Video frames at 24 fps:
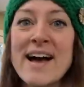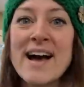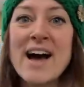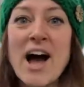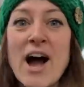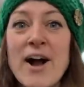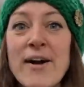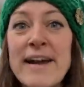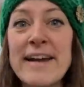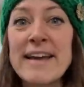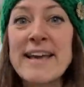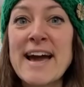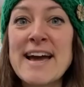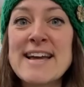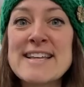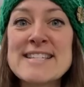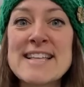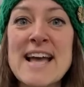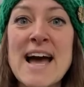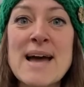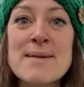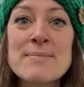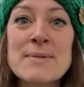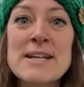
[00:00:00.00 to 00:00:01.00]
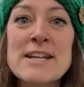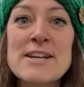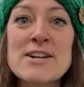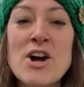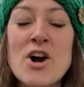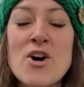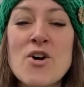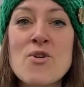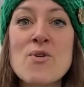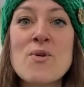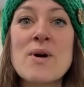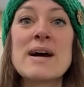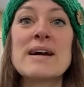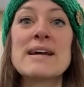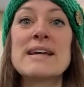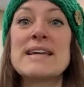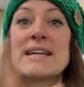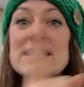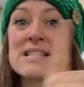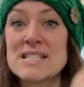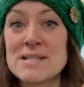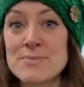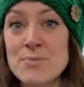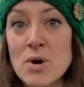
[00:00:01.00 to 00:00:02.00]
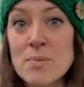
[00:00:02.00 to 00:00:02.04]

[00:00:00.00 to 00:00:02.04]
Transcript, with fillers: All right, guys, I'm gonna go get some